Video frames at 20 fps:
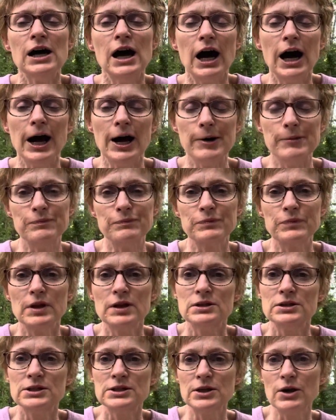Um,
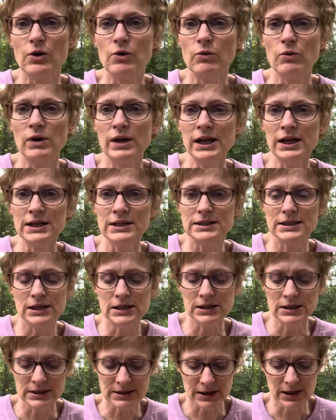so what I
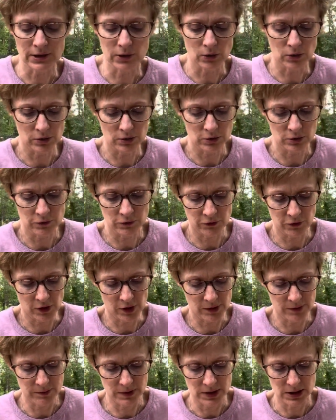did is I ordered
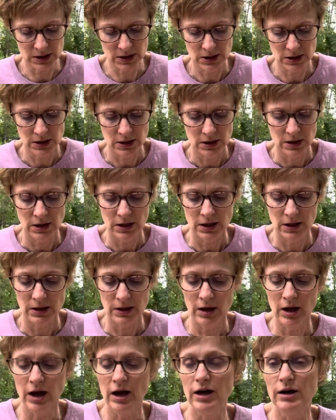from
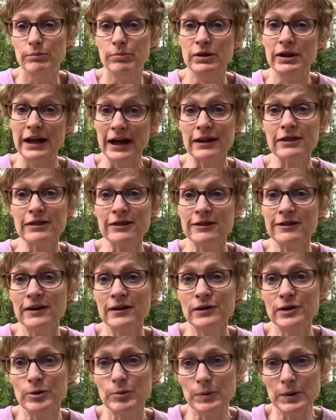uh, Plant
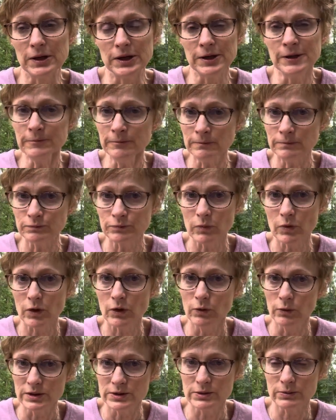Therapy,
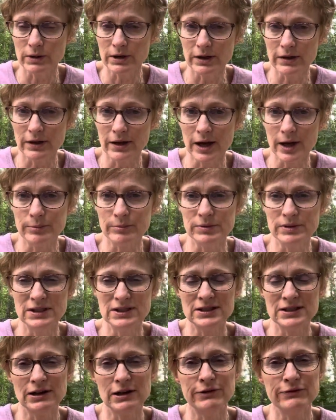was one of the
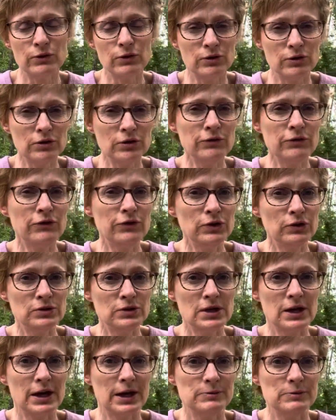companies. Now I've ordered a few
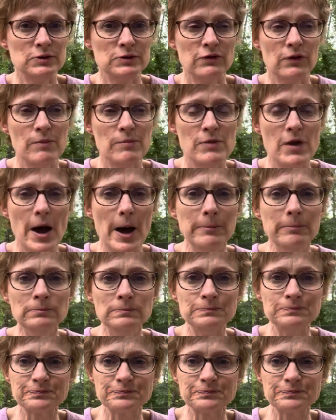times from them,